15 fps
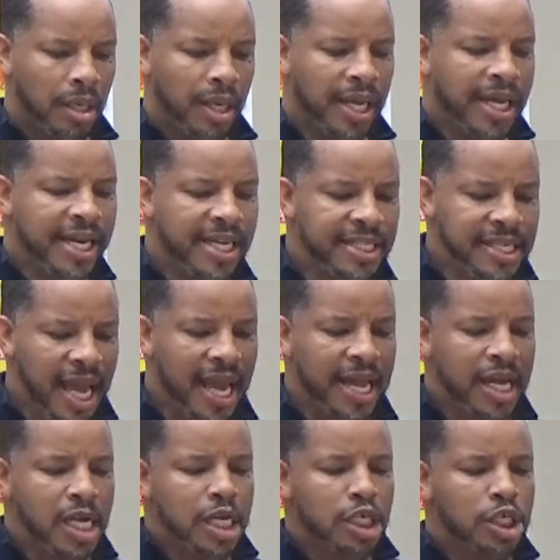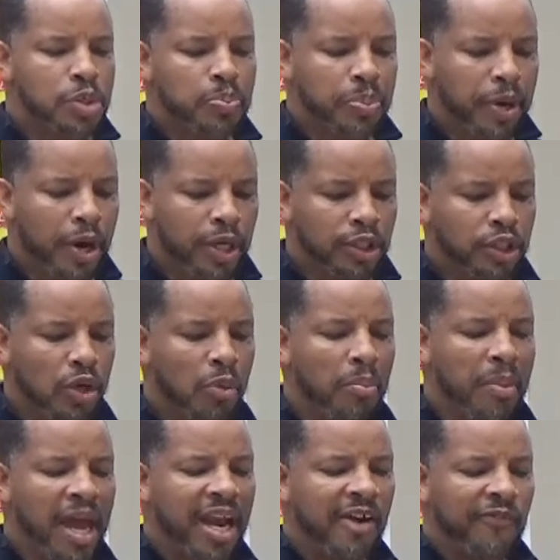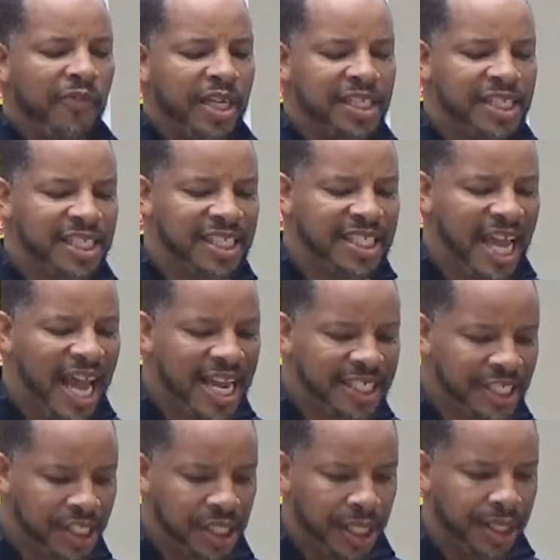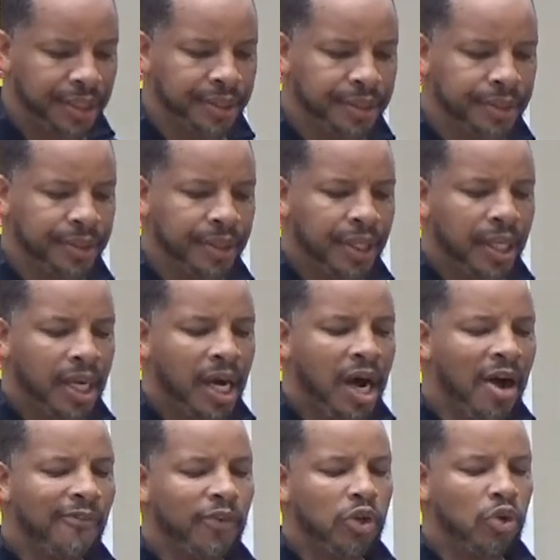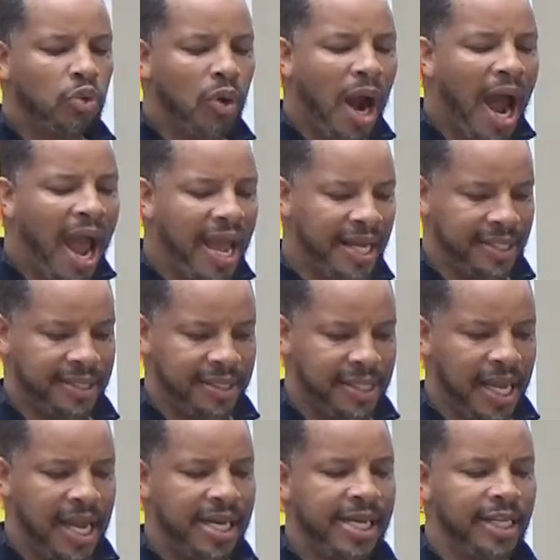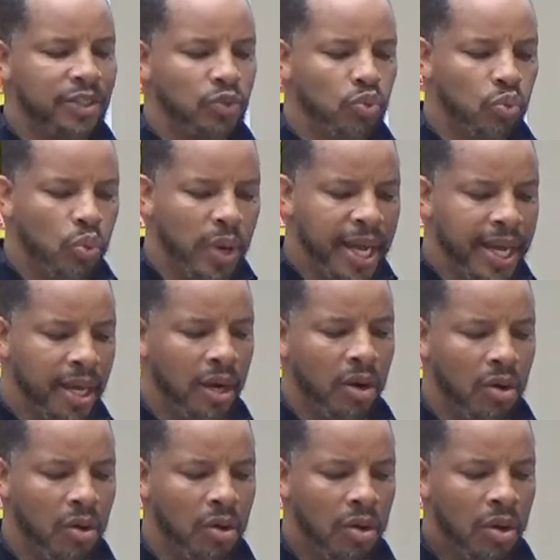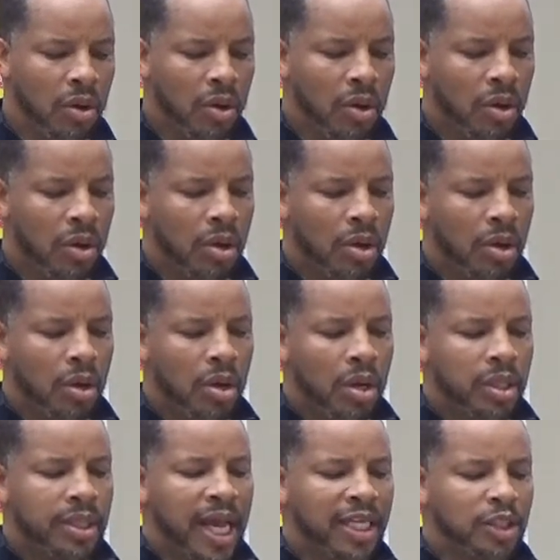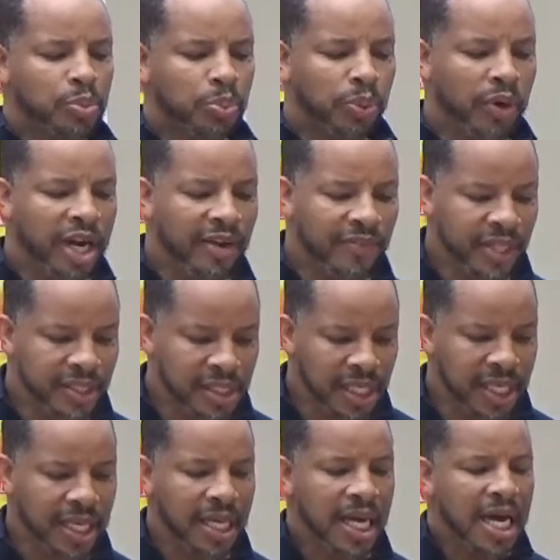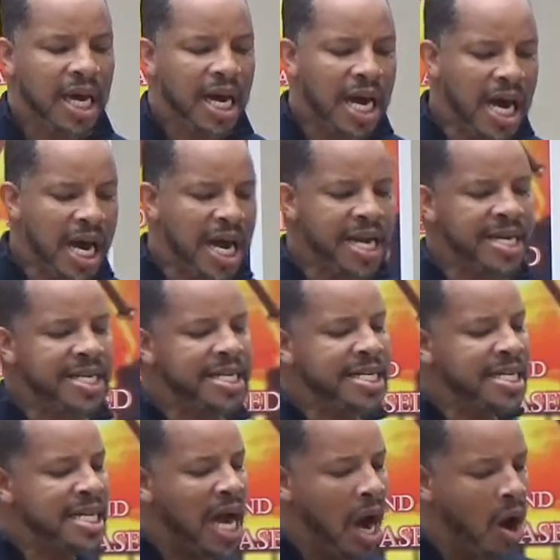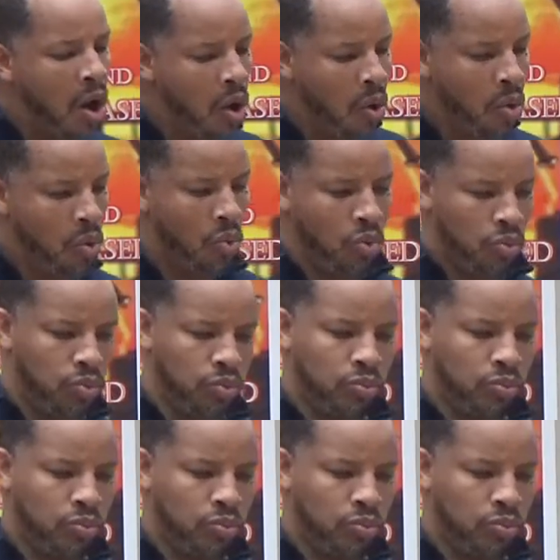it is a spiritual manifestation of Christ and his will Hallelujah that's previously unknown